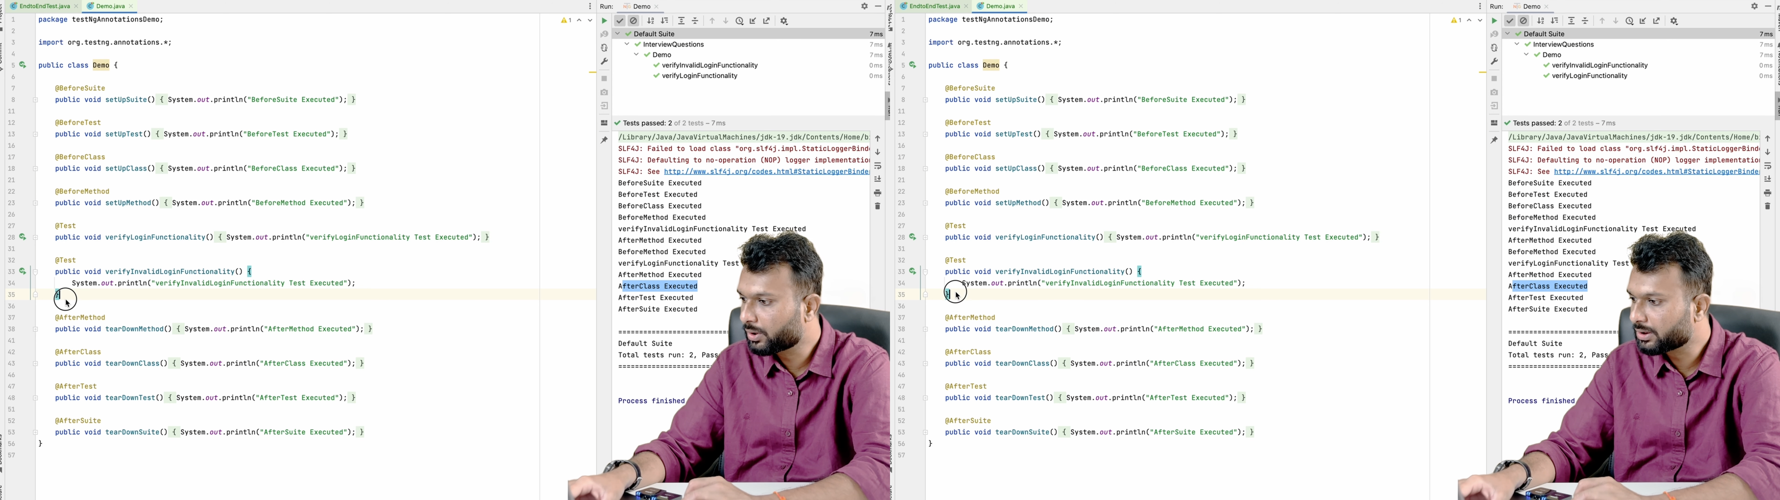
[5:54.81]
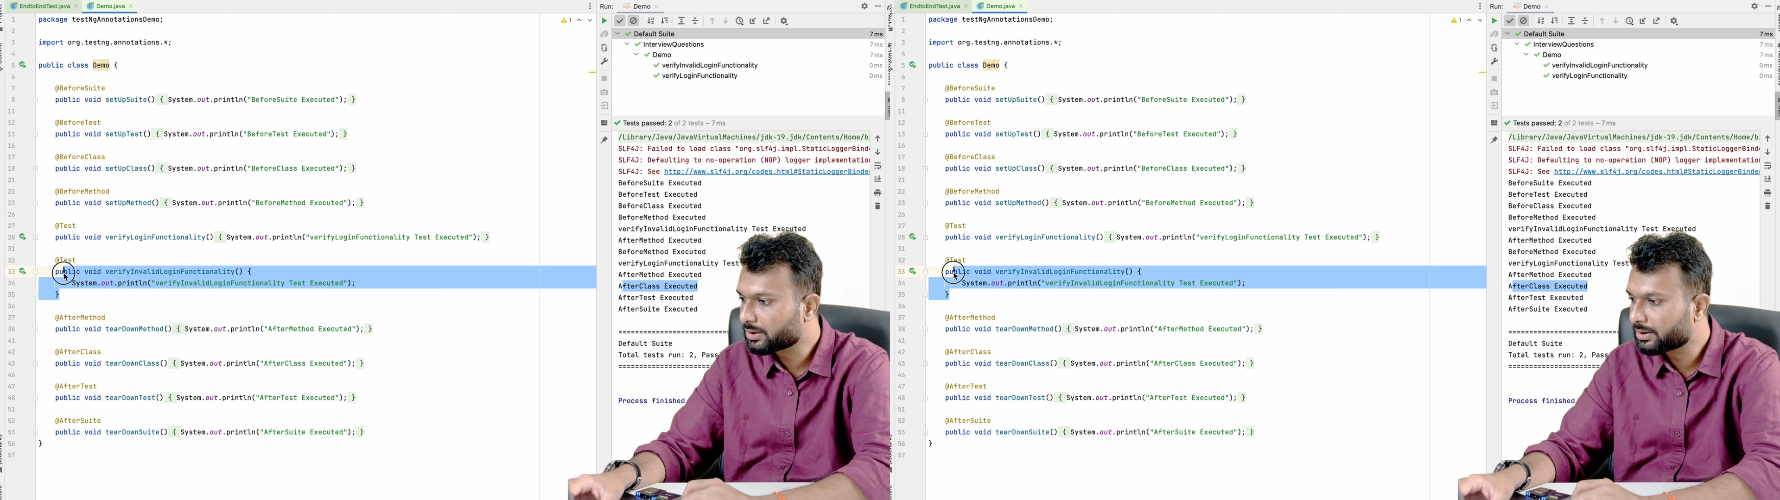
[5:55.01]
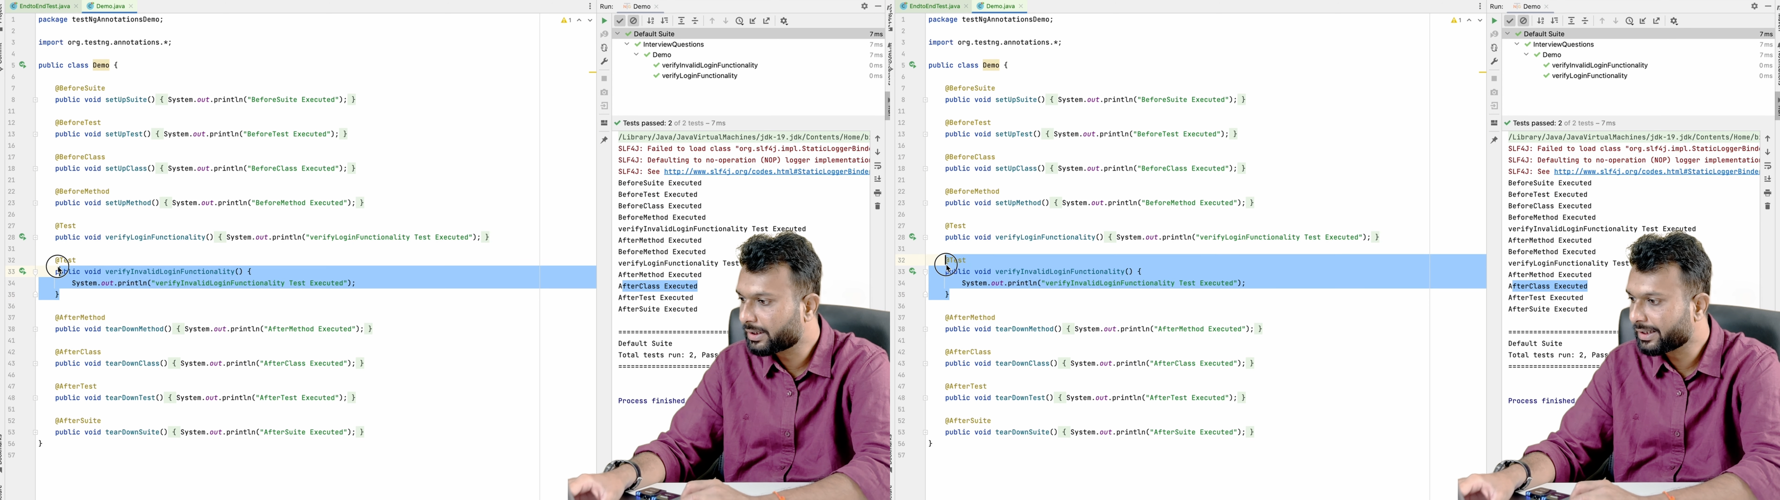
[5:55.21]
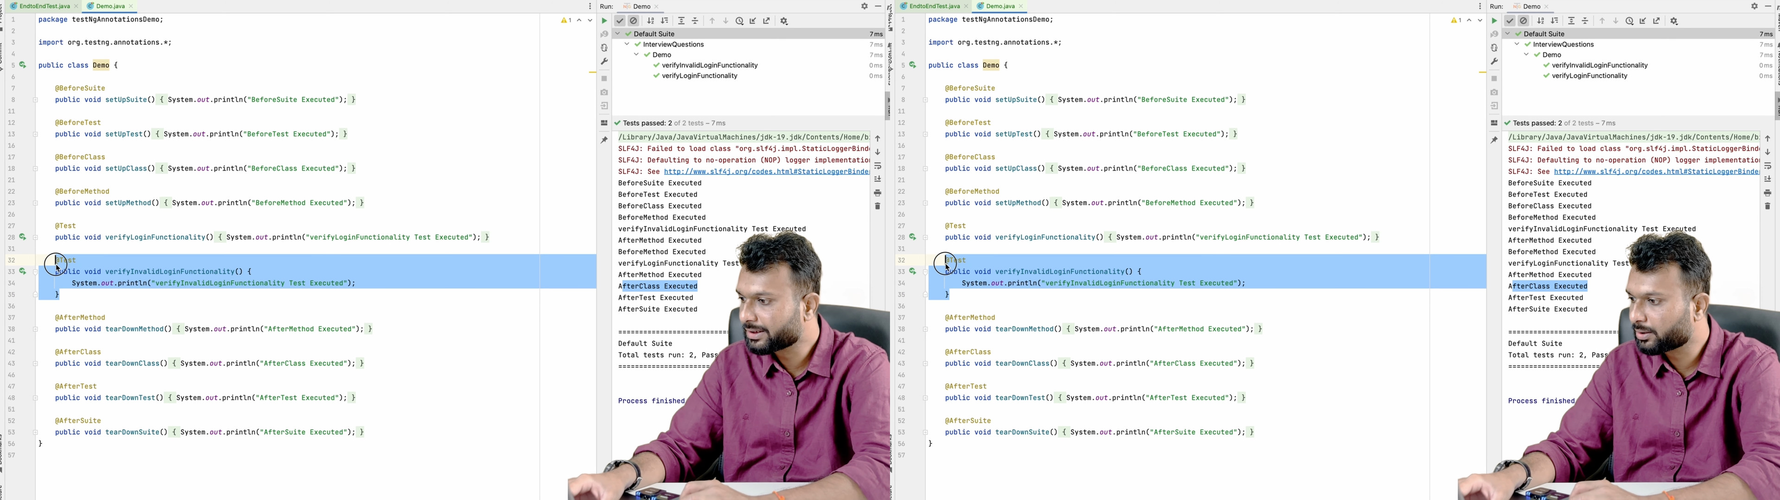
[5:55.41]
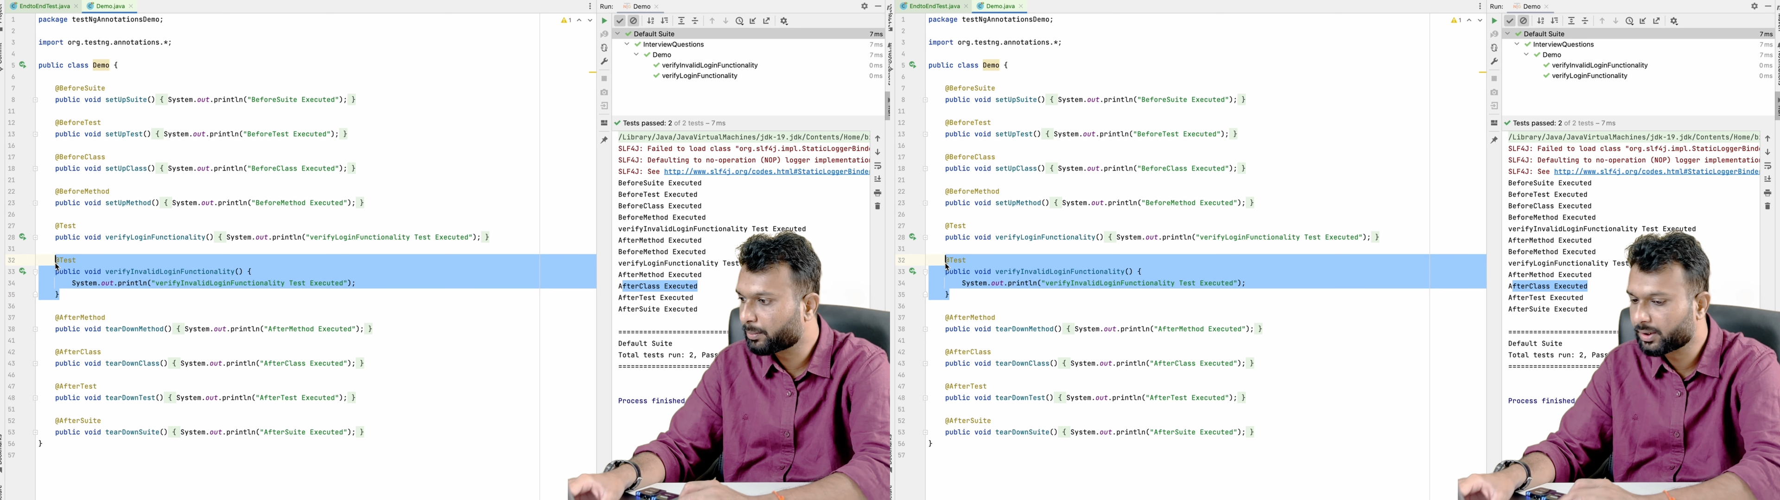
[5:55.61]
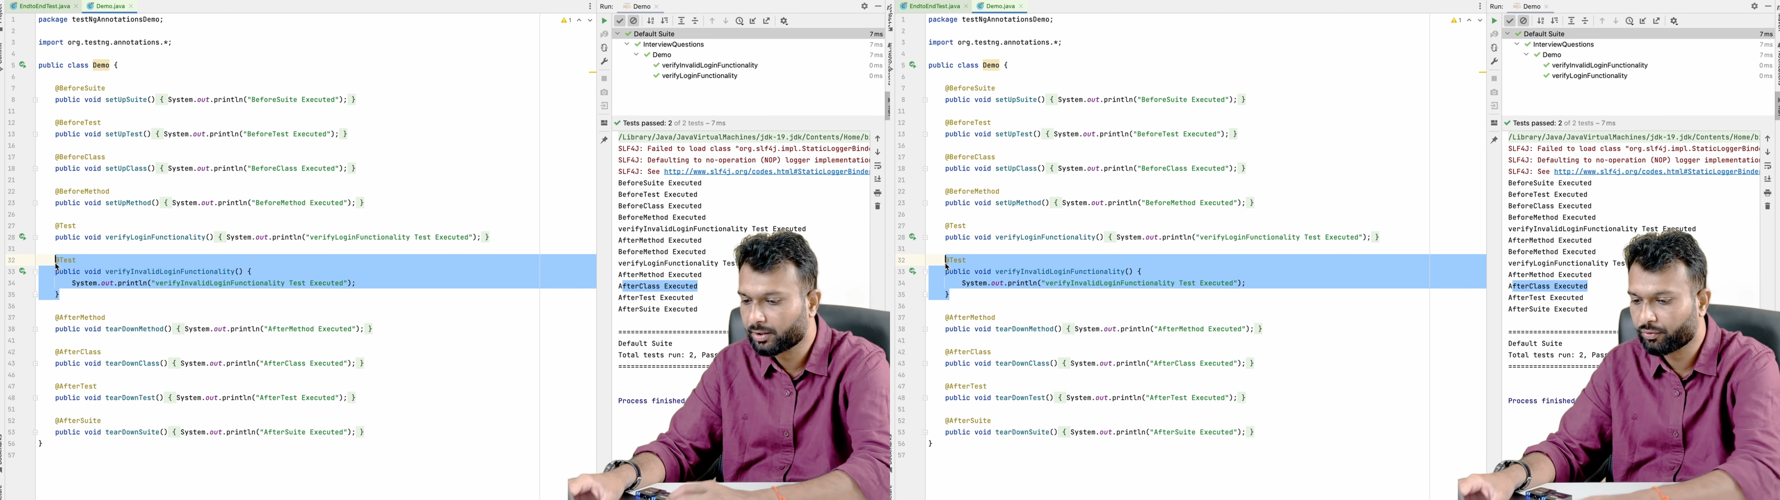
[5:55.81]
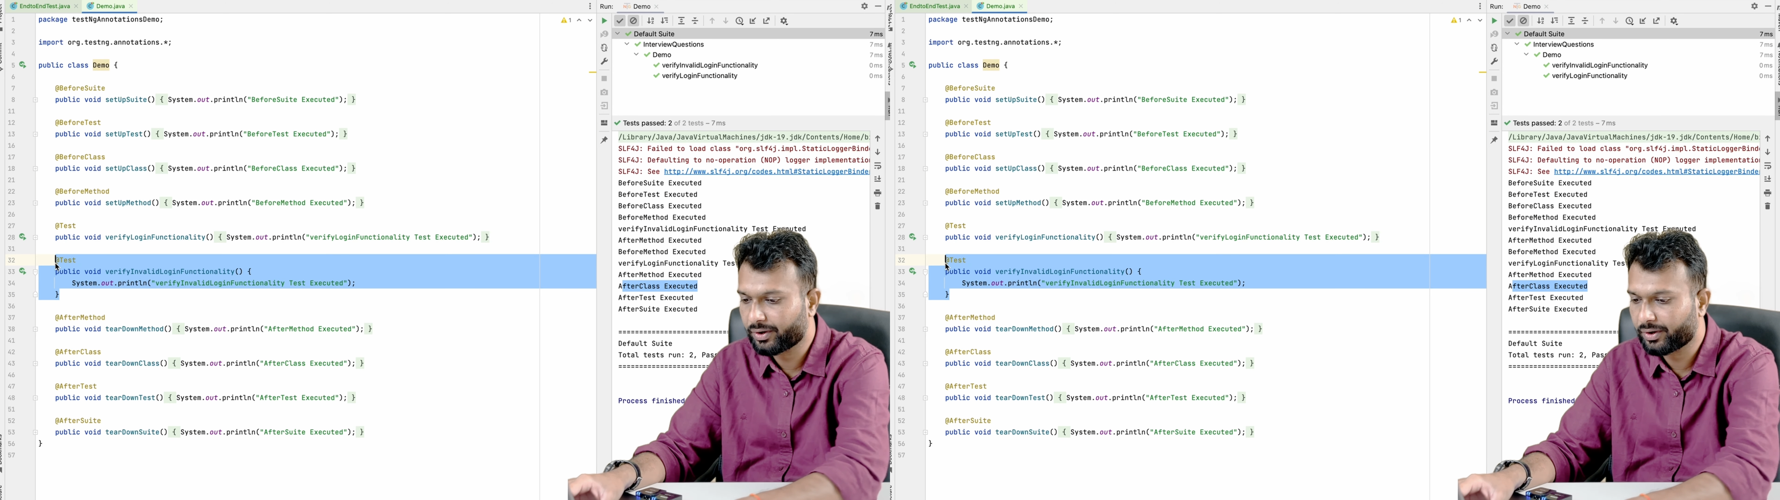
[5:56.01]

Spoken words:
this test method,